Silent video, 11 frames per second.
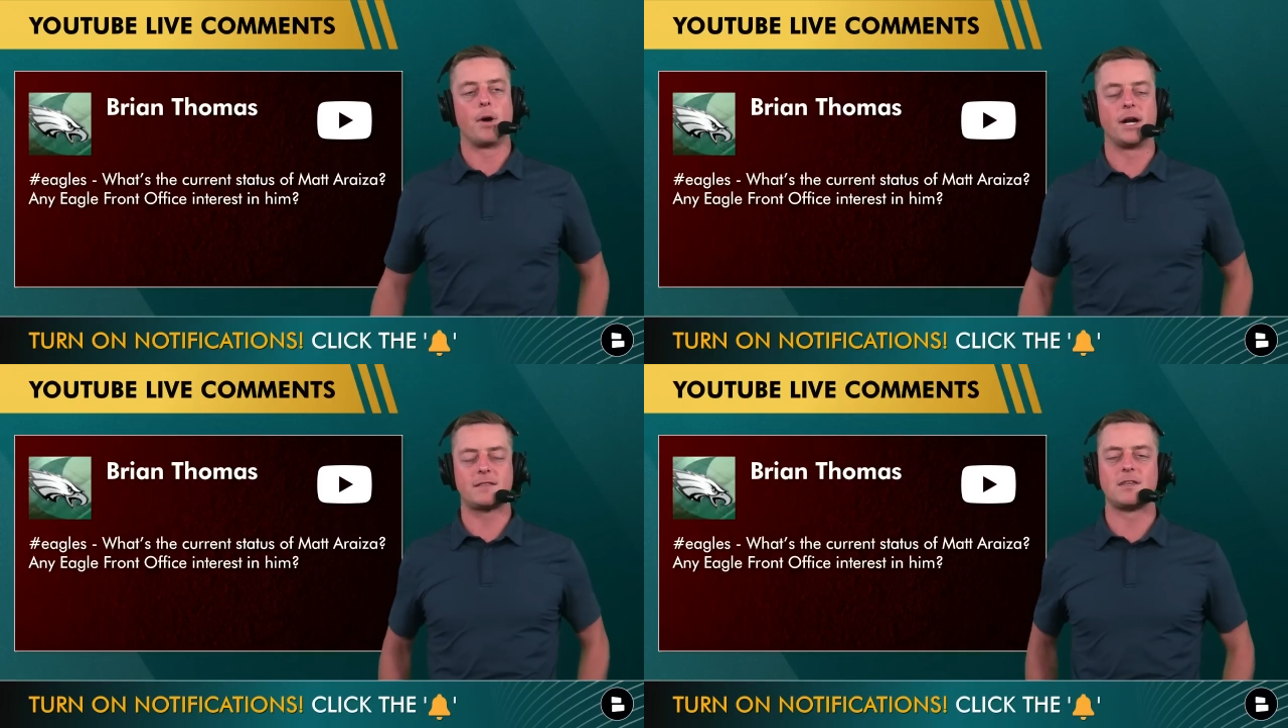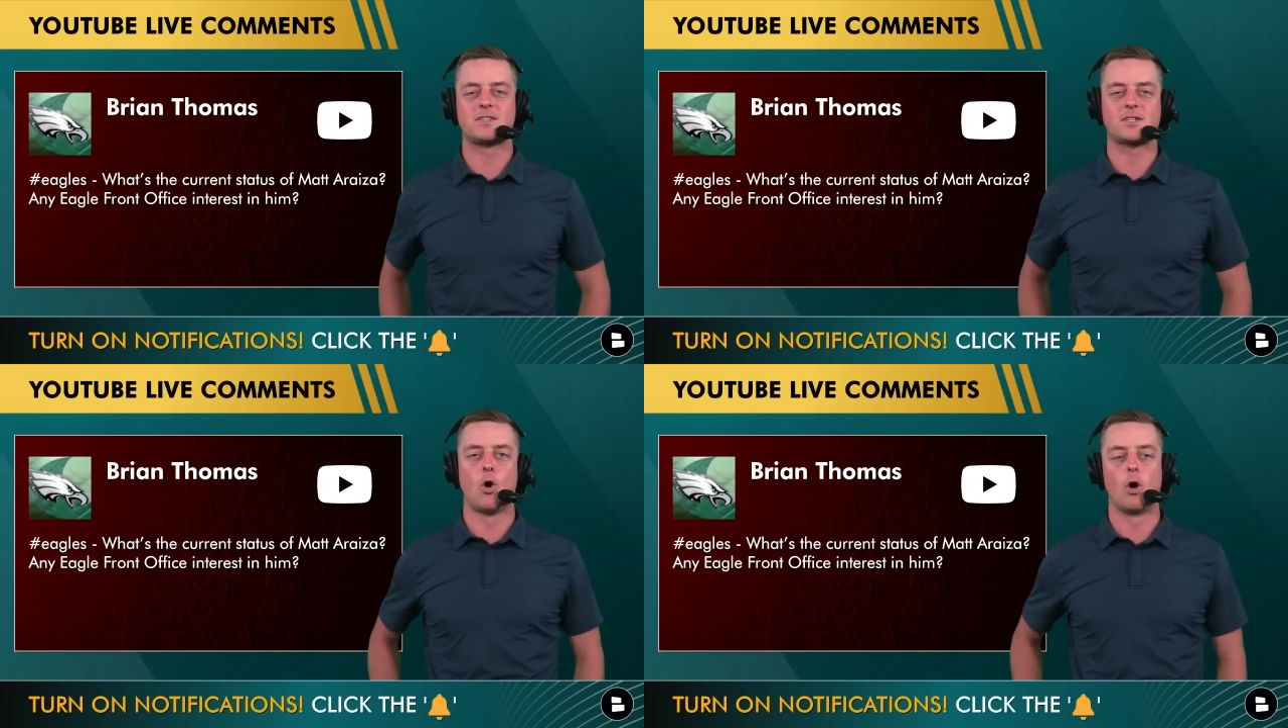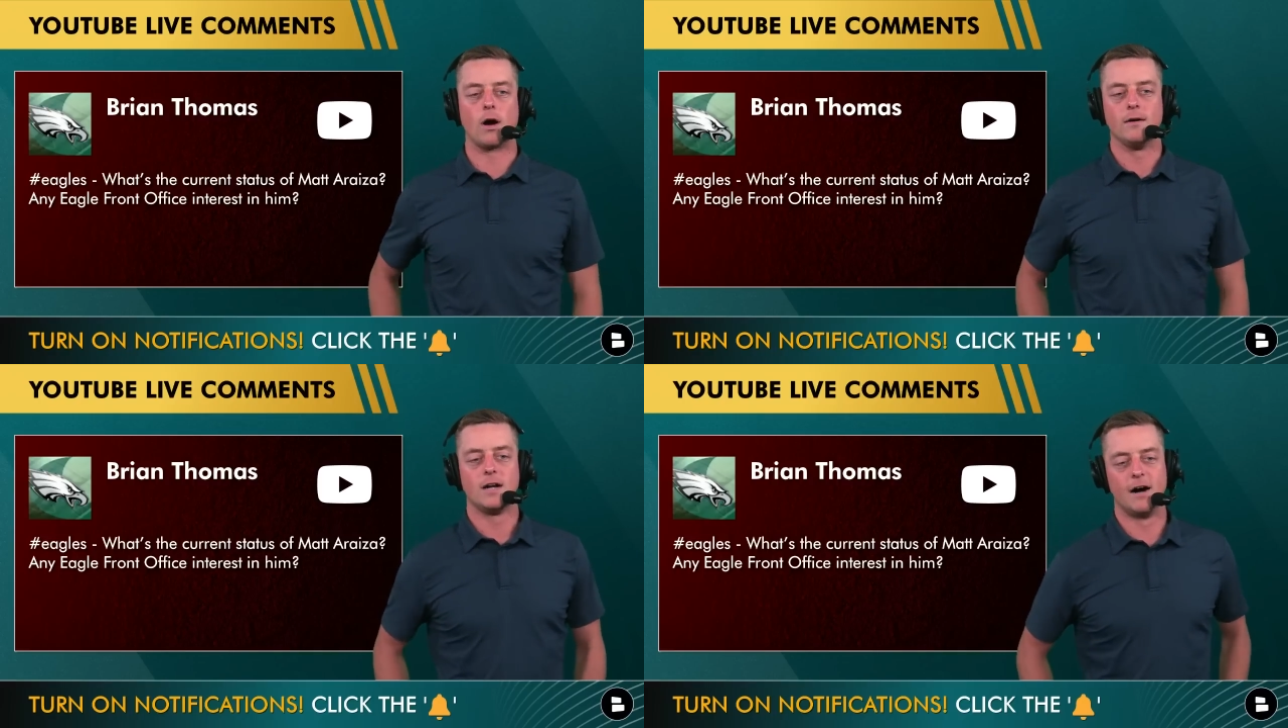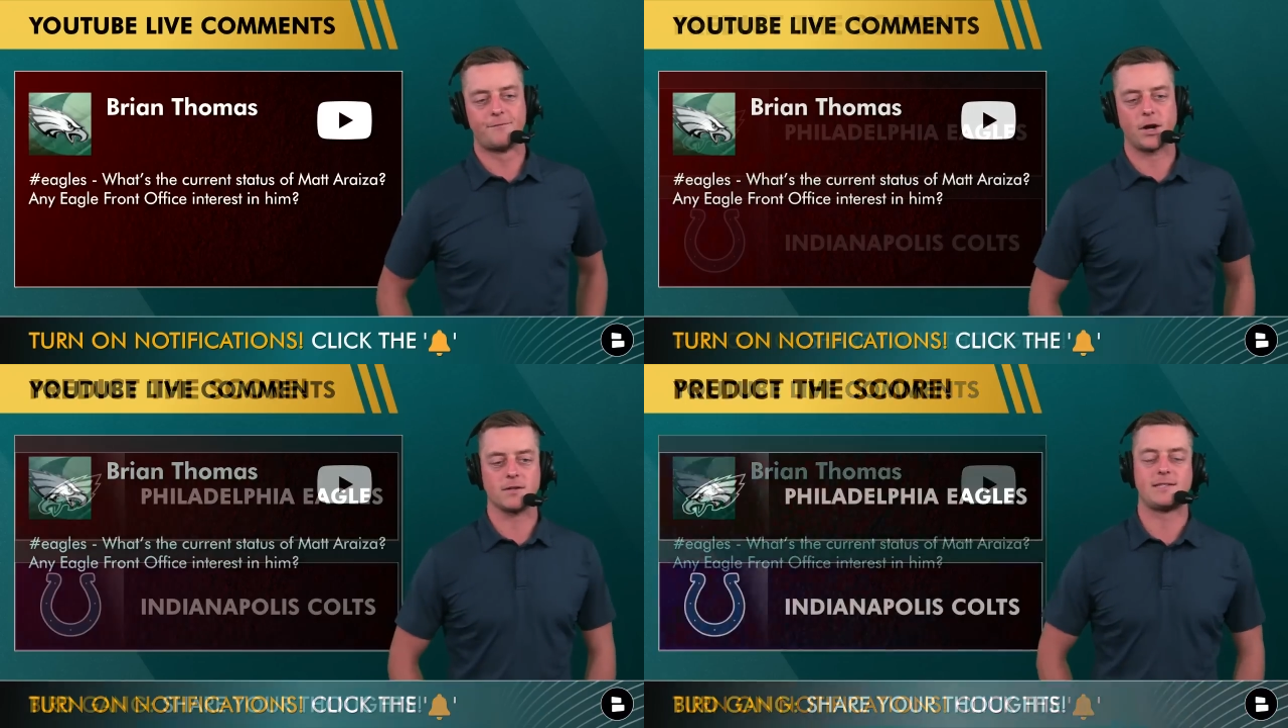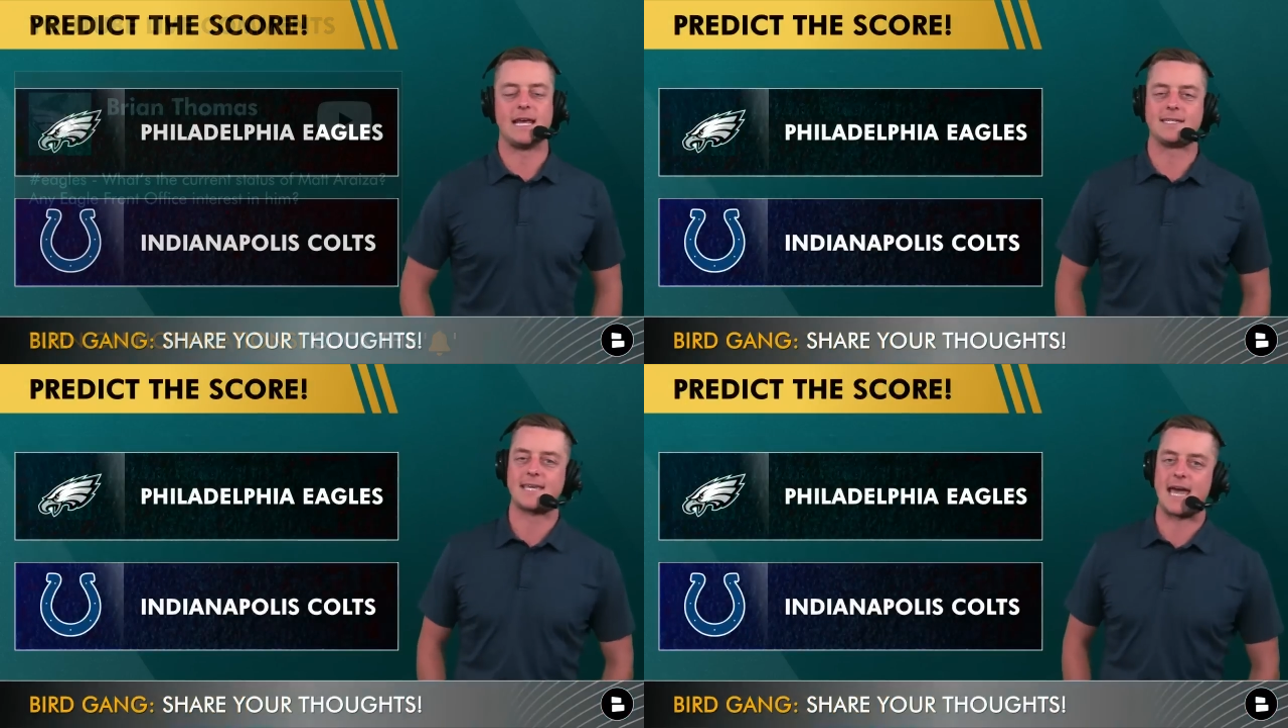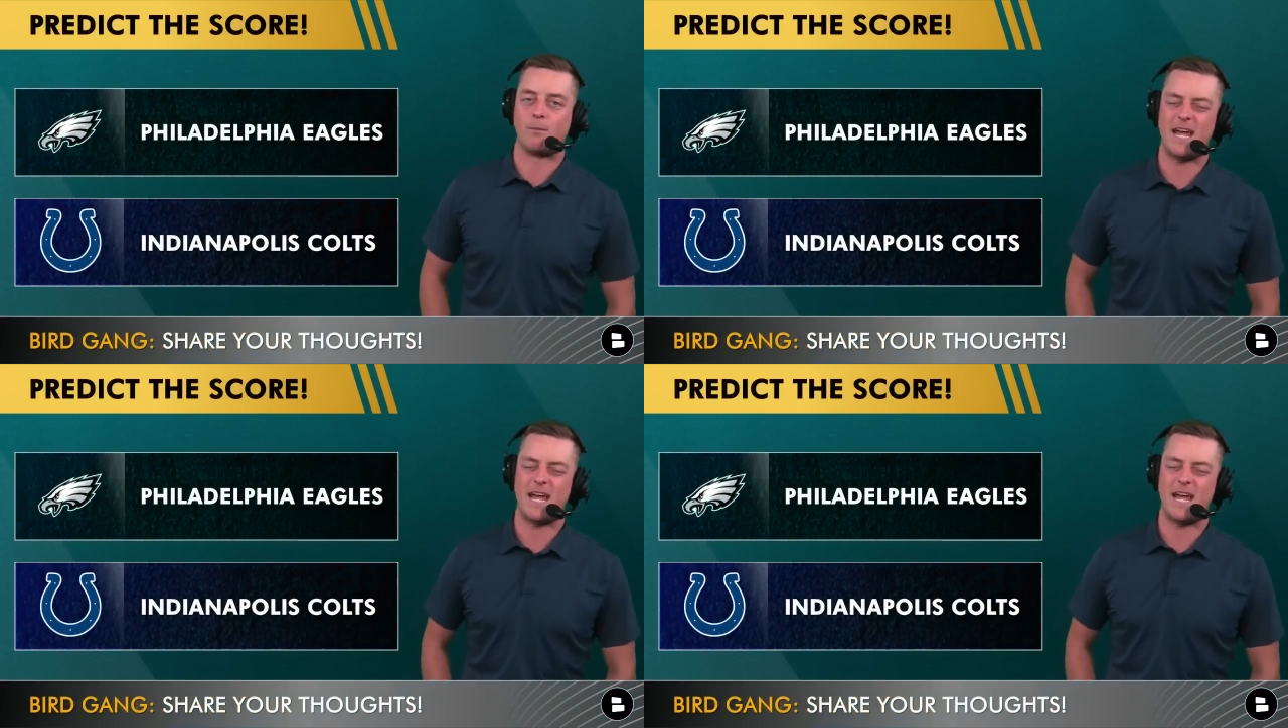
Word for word: Predict the score of Thursday's game.